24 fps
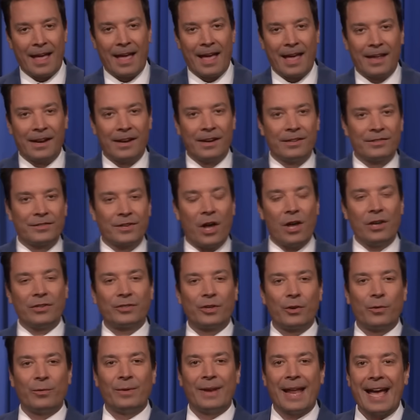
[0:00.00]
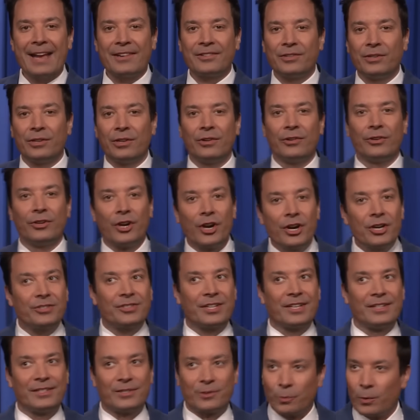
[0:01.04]
And it is also National
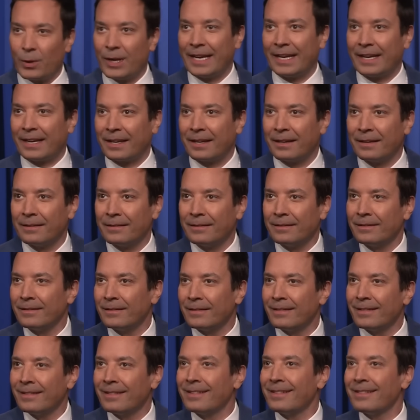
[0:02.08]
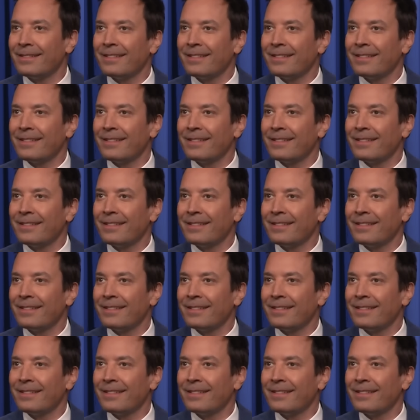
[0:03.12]
Nurses Week. I